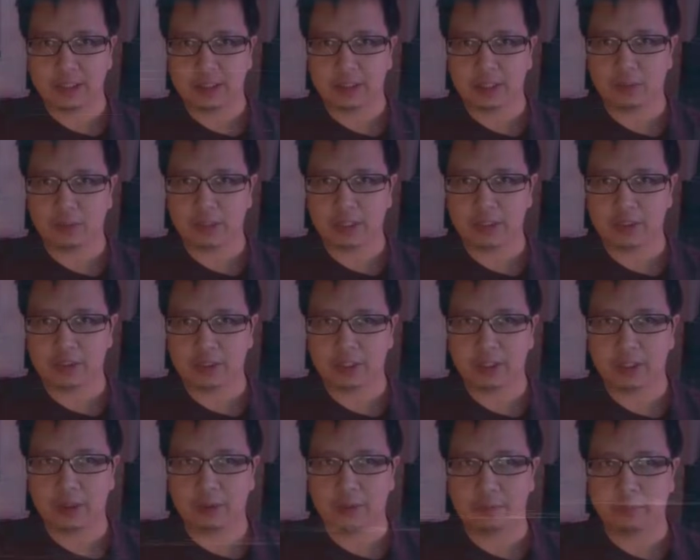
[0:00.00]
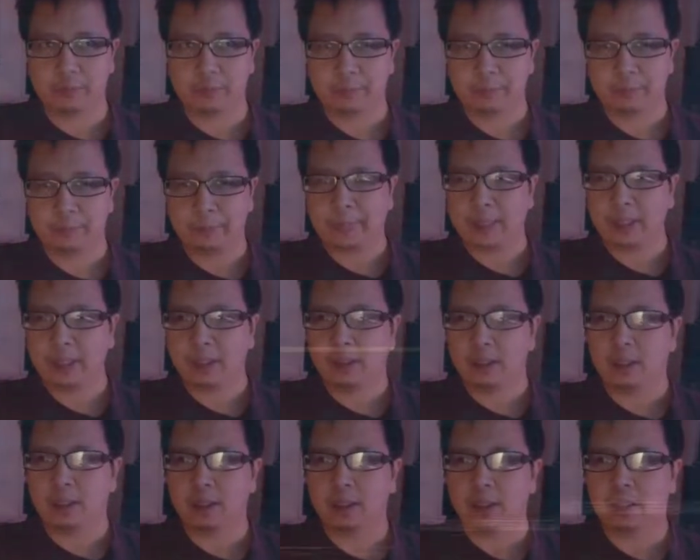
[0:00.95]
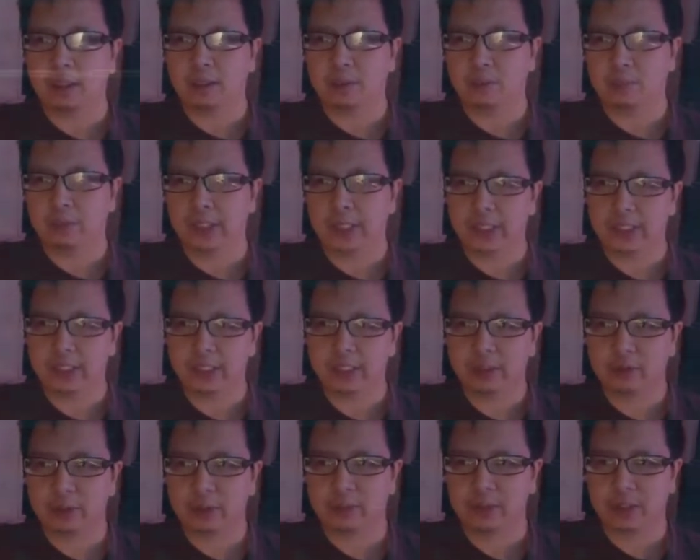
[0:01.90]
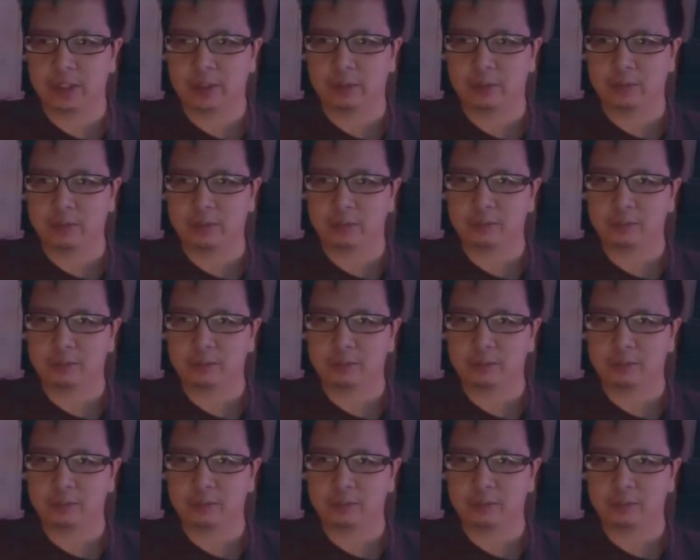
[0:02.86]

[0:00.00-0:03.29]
I want to let you know, with any crypto,